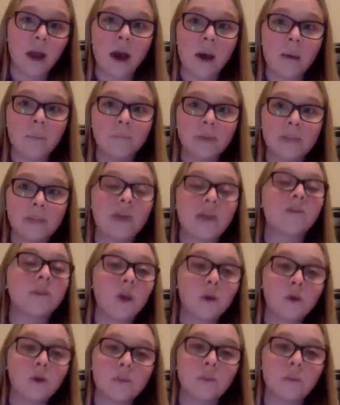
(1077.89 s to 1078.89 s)
But
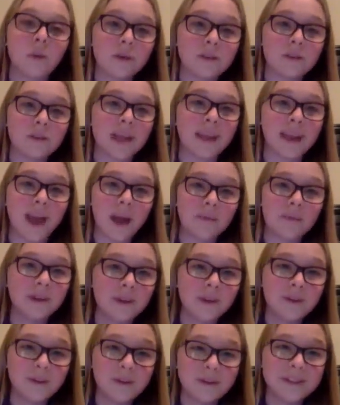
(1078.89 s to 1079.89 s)
definitely host a post. Like I'm a
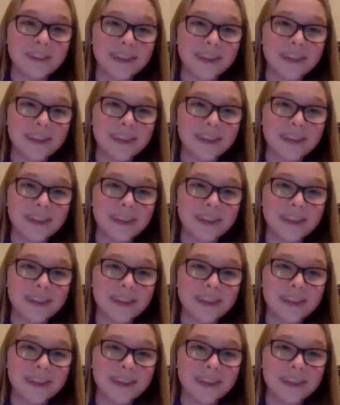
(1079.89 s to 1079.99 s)
huge